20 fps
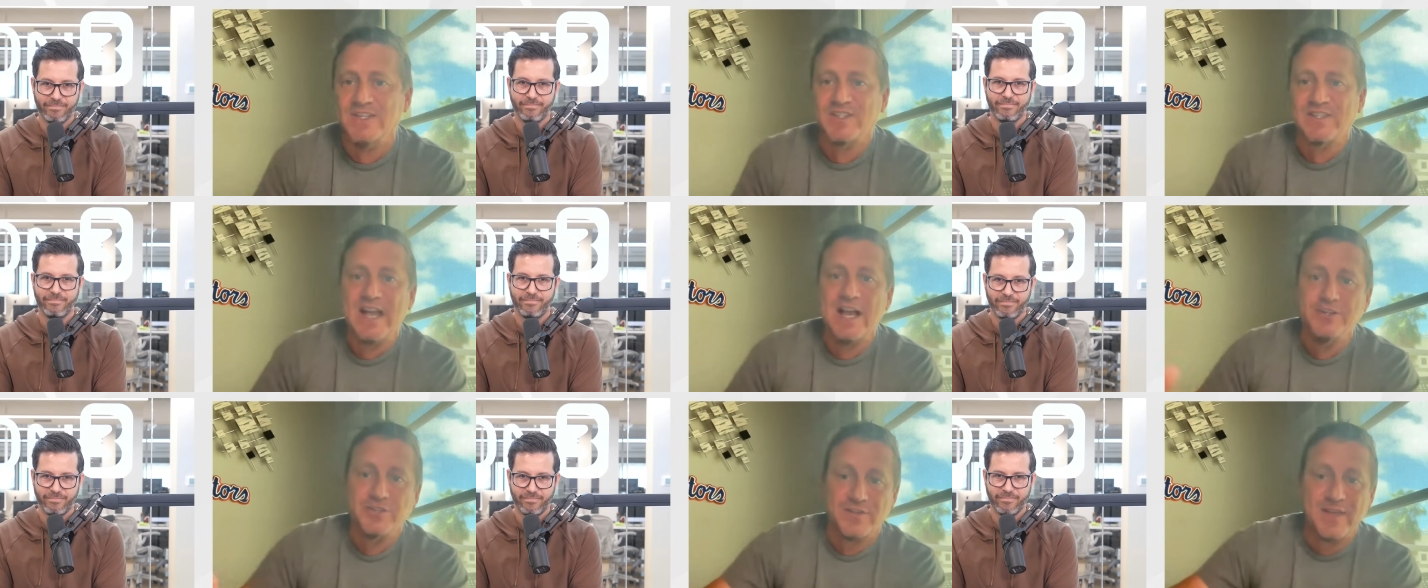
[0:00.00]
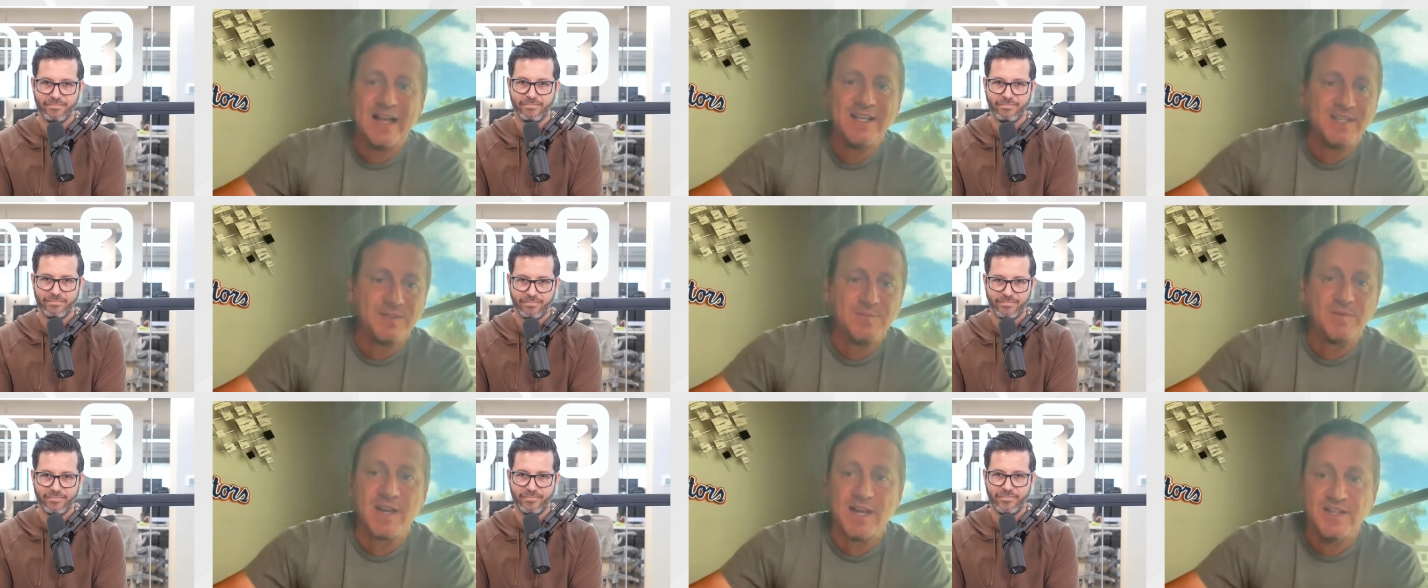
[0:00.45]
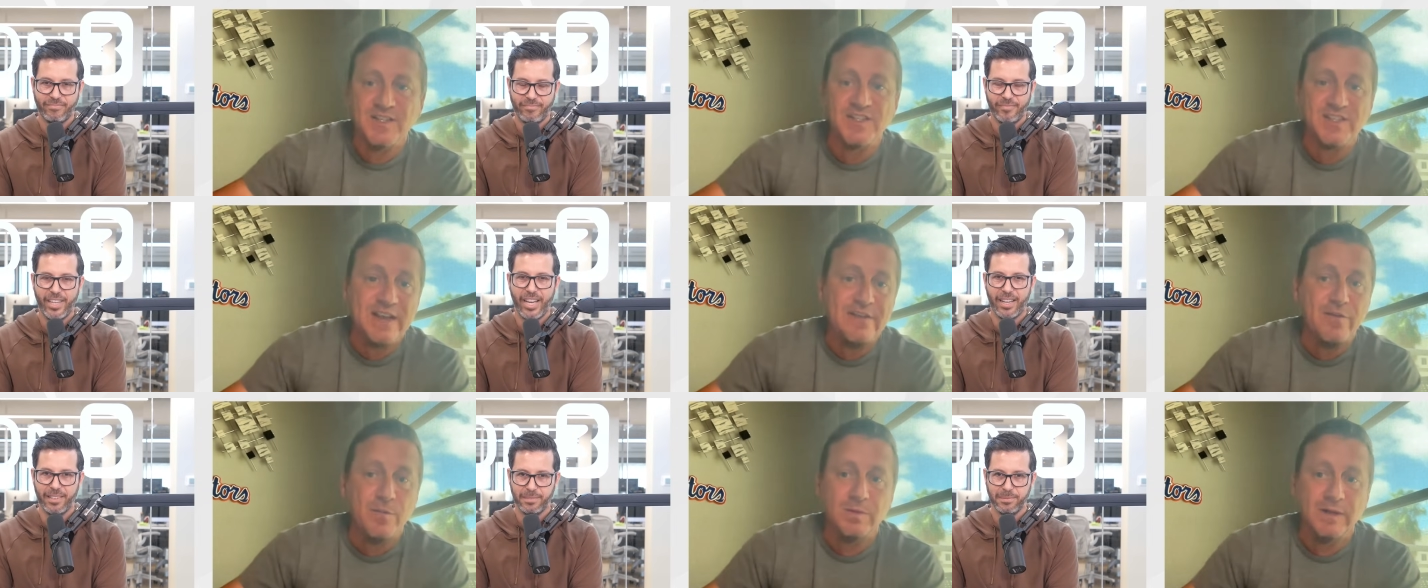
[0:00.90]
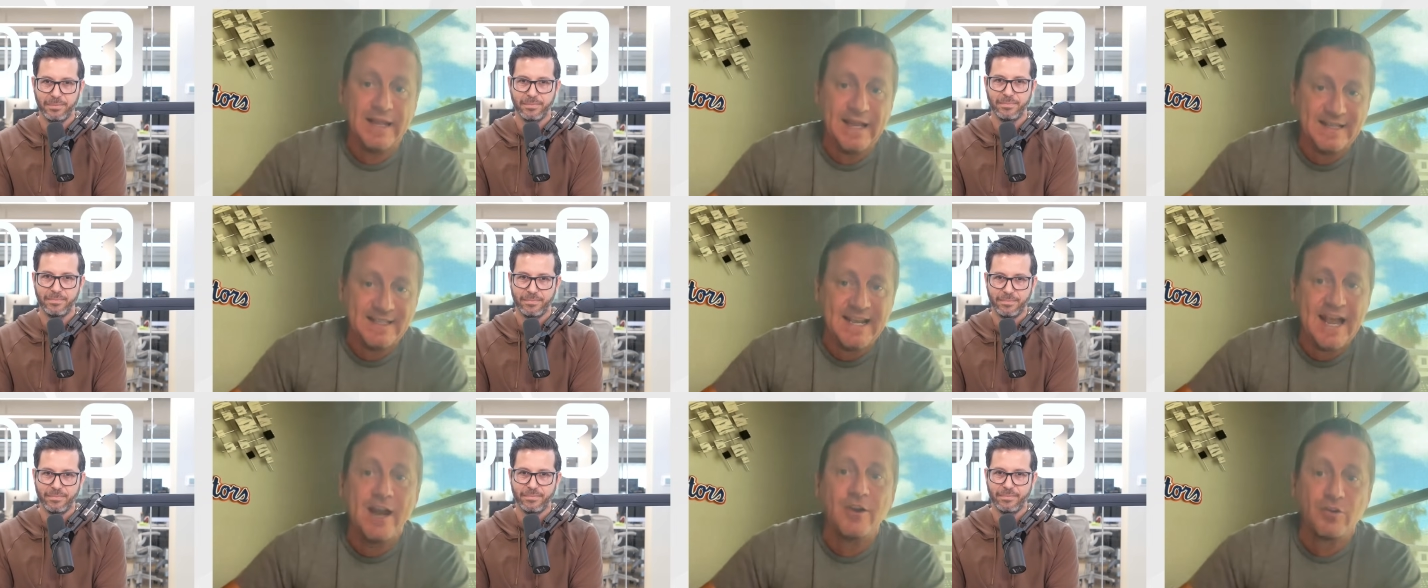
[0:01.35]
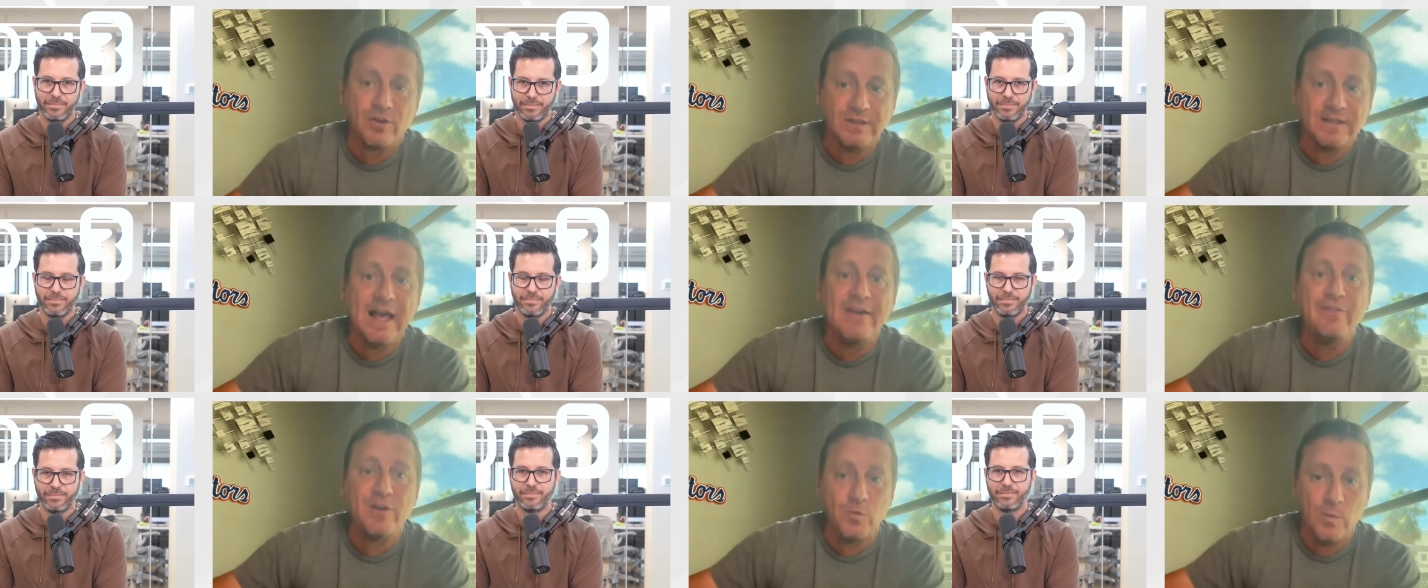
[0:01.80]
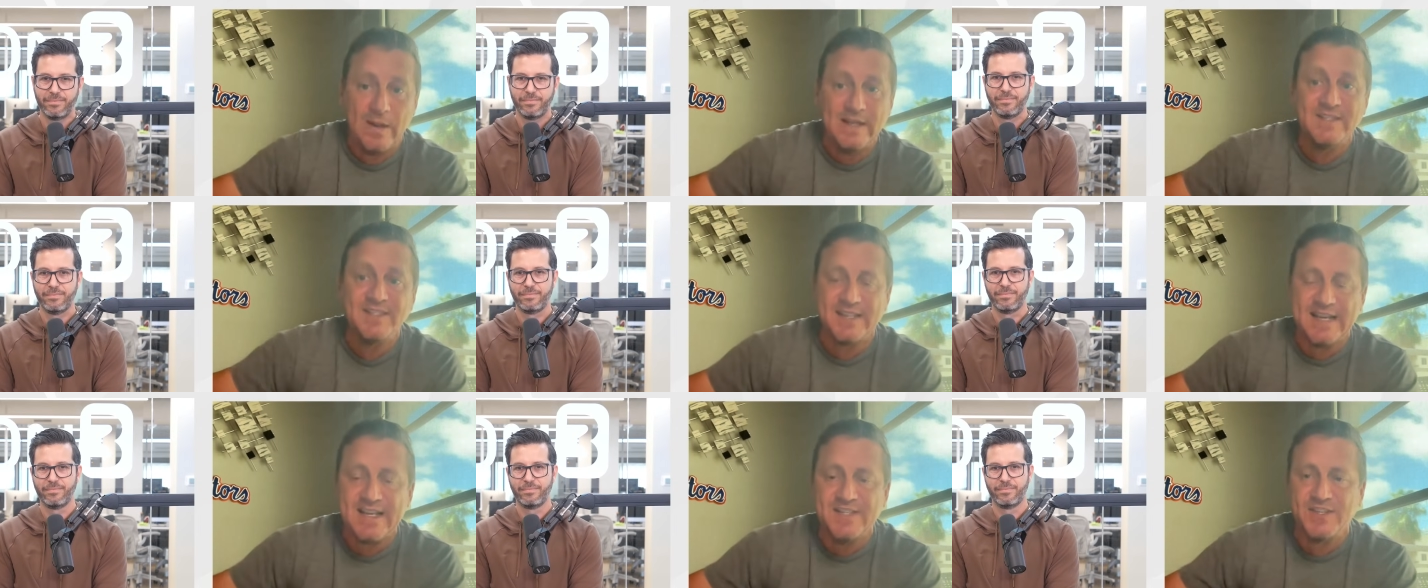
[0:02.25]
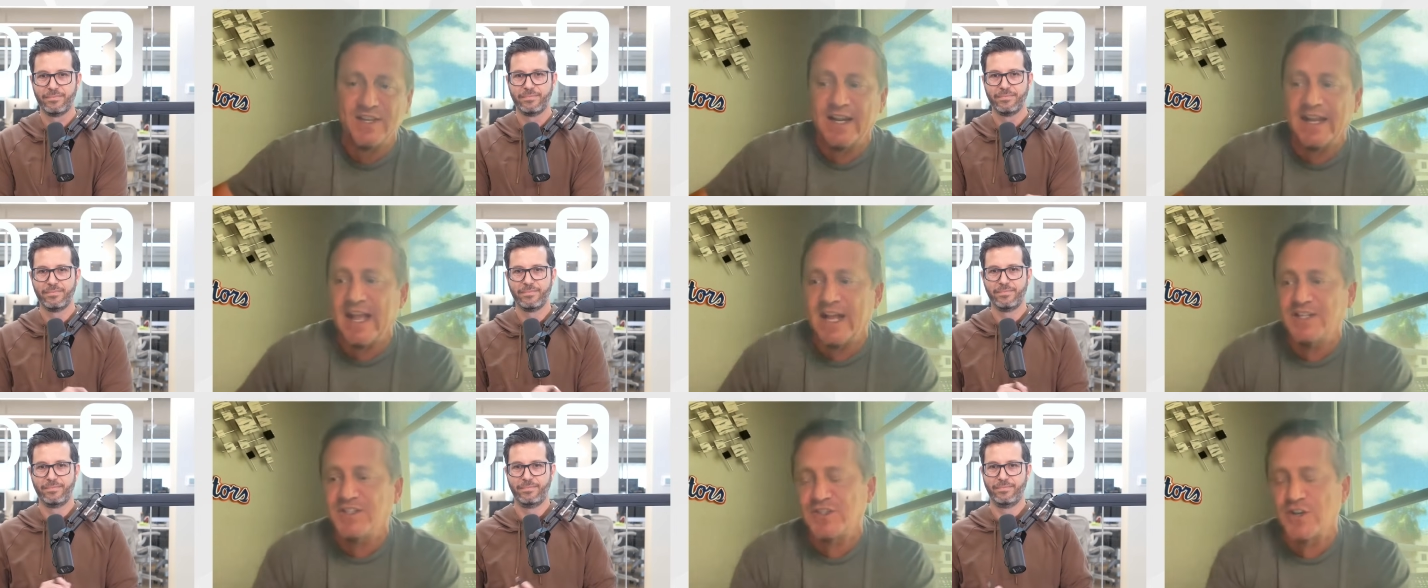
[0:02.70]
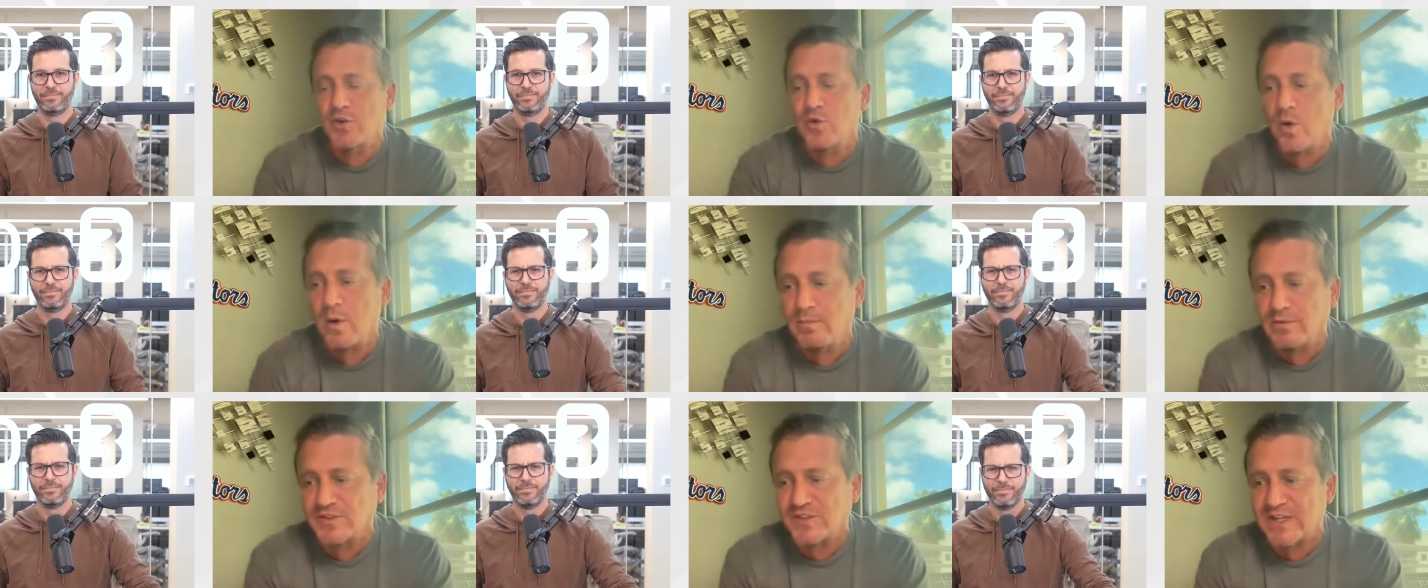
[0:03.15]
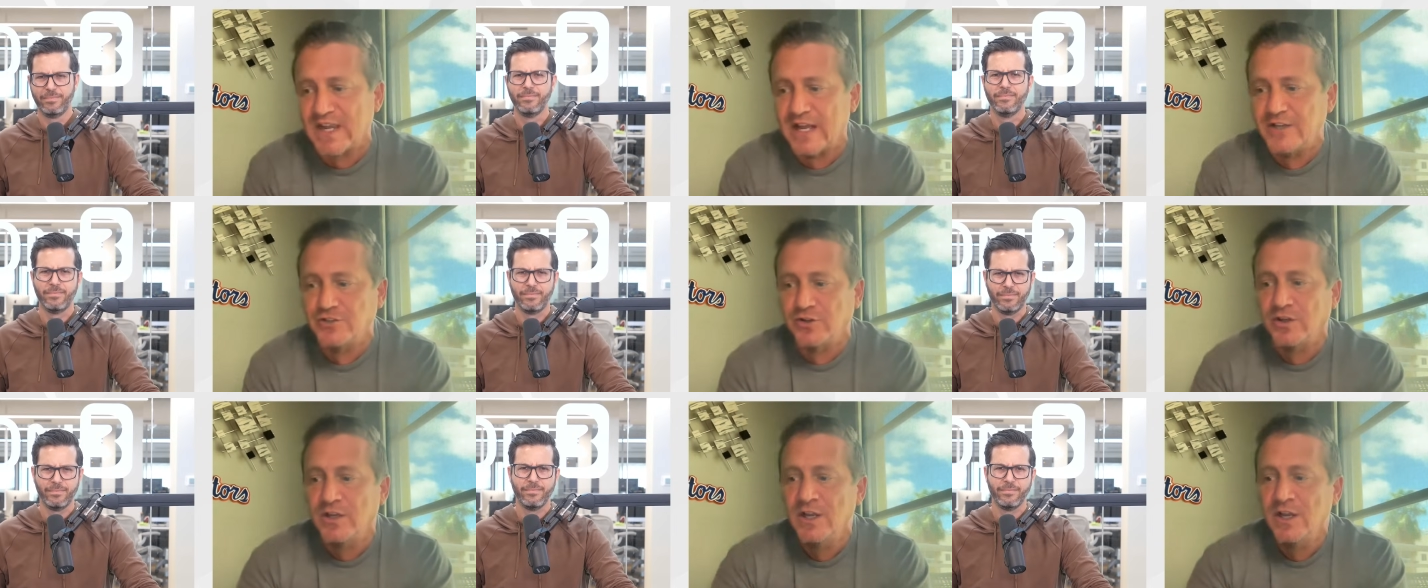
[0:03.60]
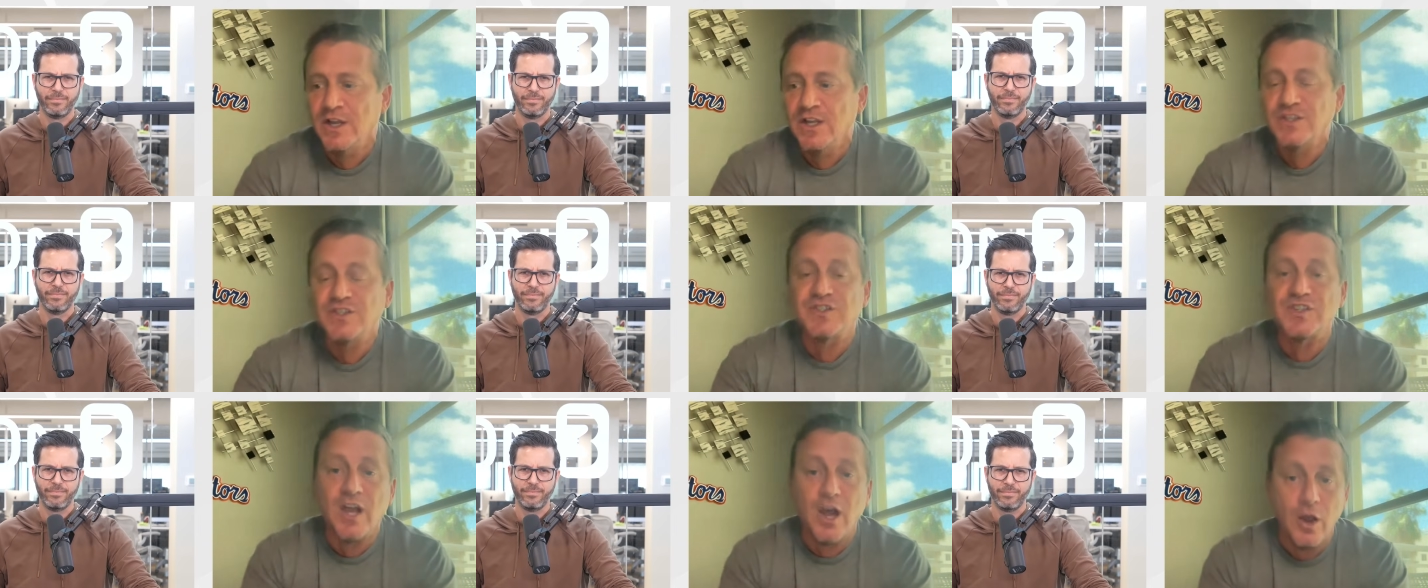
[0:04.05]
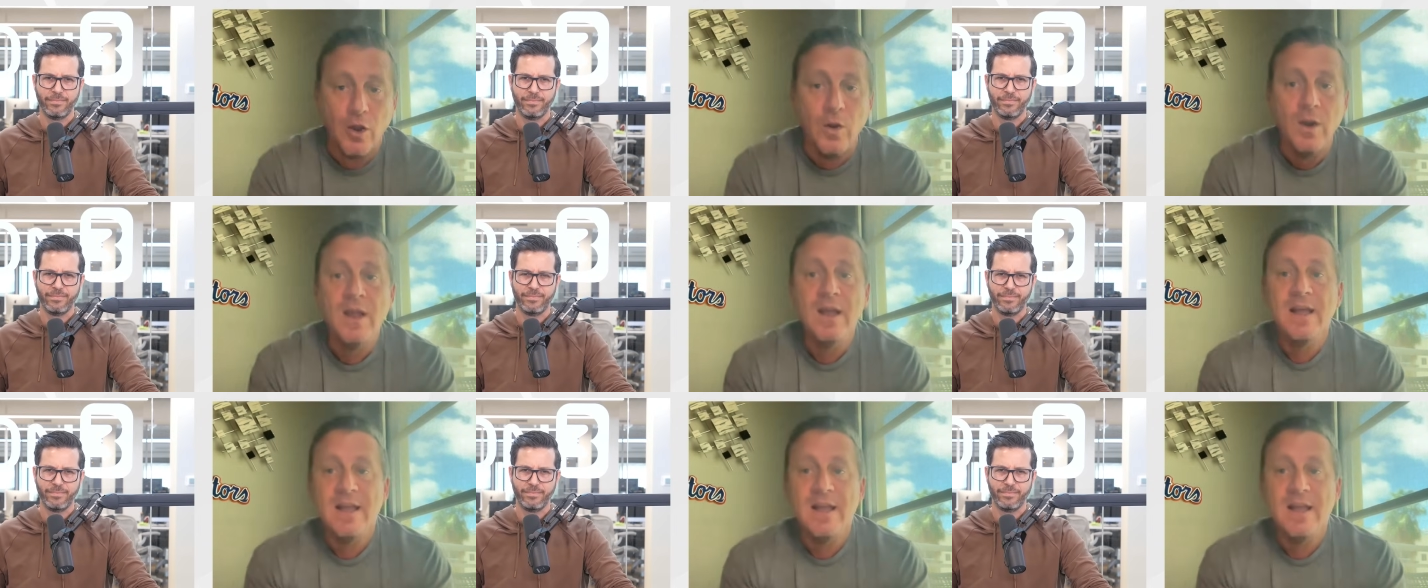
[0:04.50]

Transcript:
Speaker 1: of schedule. That's conceivably a 10 or 11 win season against a normal schedule. So